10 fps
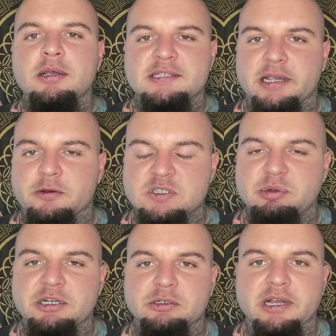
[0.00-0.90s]

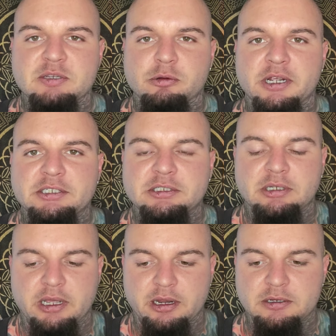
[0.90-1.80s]
psycho-spiritual exploration.
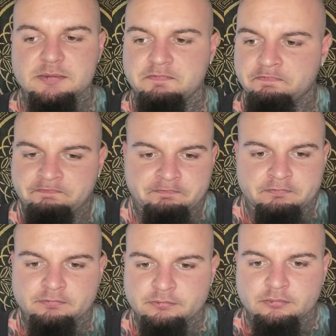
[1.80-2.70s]
And
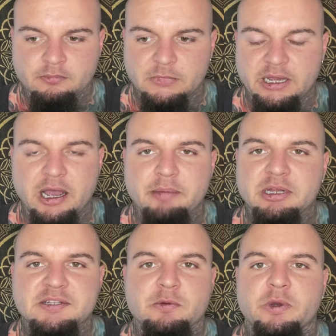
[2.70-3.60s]
I
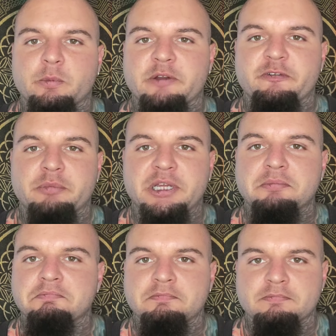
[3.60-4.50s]
mean, it's a win-win for me.